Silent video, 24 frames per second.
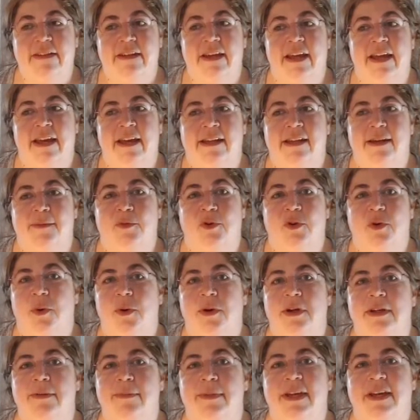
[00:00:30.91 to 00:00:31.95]
and I'm
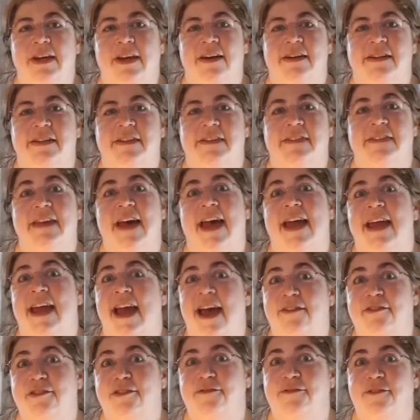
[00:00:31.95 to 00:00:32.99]
recording because I
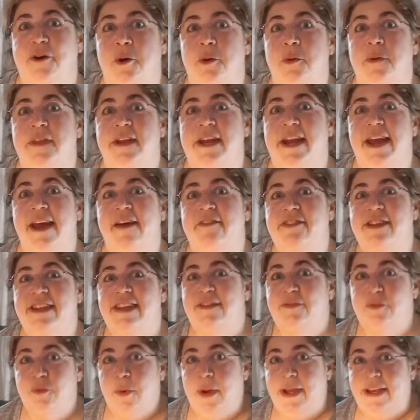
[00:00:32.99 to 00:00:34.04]
have a faux that I have to
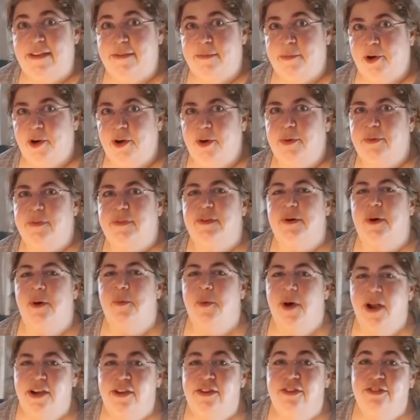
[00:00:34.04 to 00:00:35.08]
give away tomorrow, so I
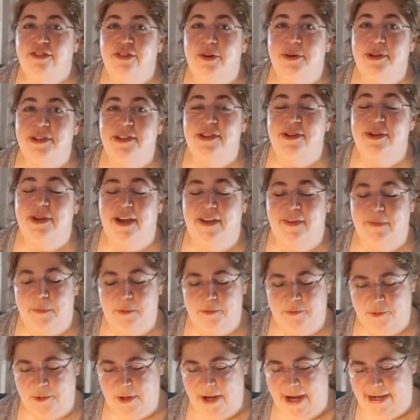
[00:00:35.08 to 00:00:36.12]
wanted to show it to you guys
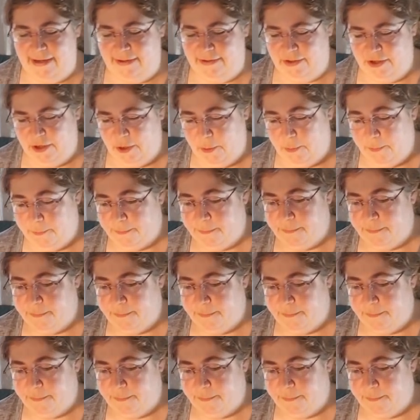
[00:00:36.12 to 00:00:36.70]
before I had to go.